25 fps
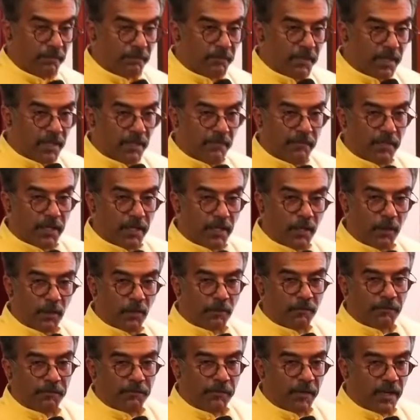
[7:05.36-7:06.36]
very, very
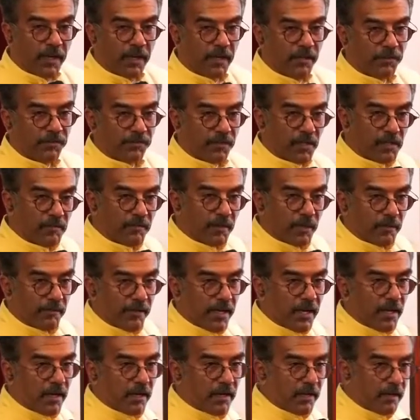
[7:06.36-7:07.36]
good fine
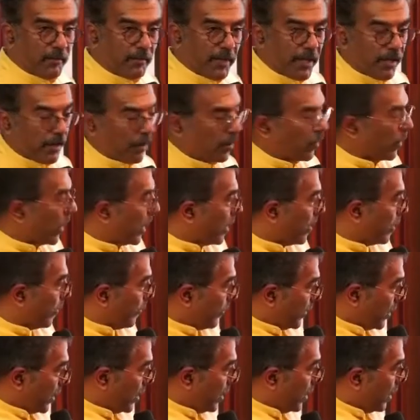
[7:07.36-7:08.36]
silverware and
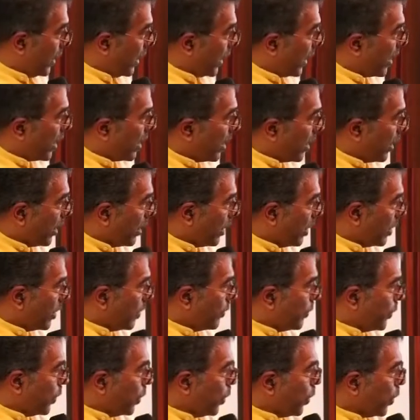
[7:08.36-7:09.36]
metalware. And
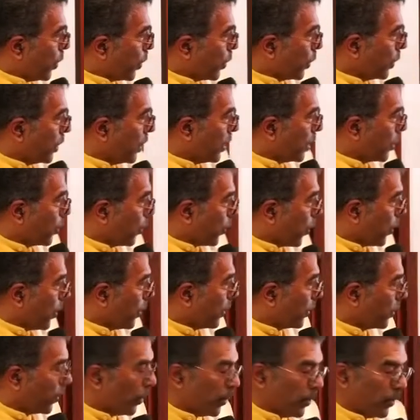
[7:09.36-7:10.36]
if you go to the
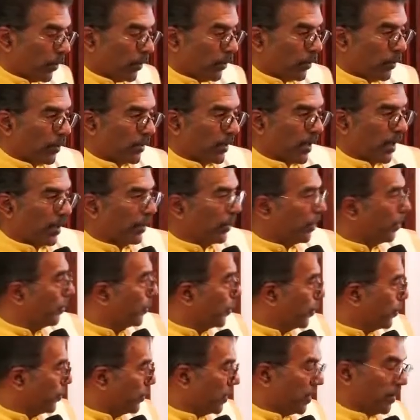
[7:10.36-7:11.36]
Toronto, Ontario
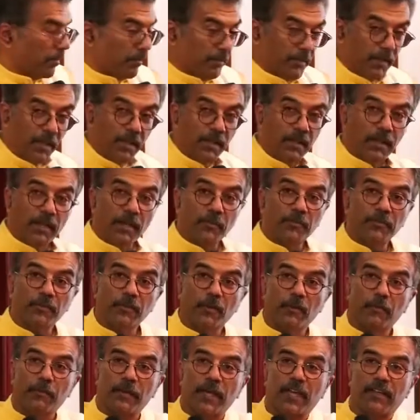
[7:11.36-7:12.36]
Museum, I'm
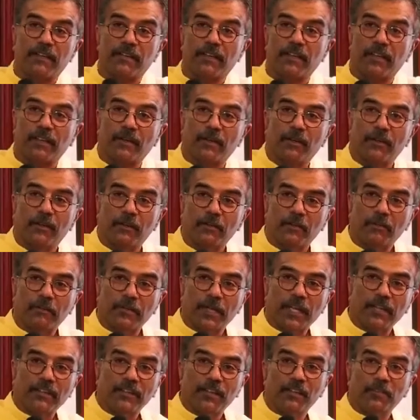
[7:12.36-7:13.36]
sure
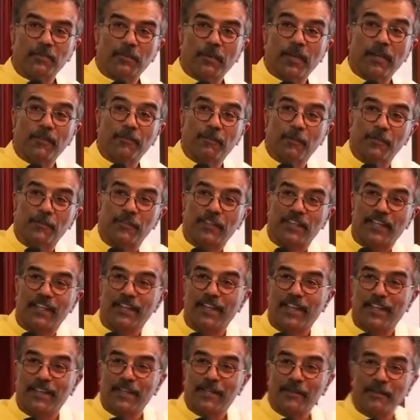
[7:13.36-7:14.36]
Patrick's wife was a
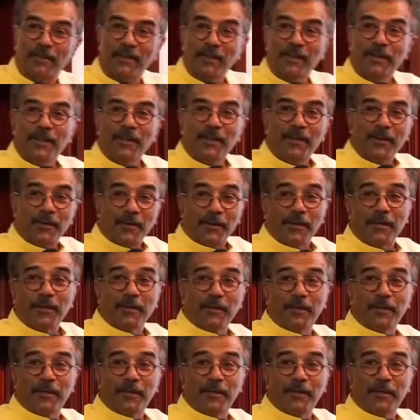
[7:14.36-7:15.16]
Canadian, or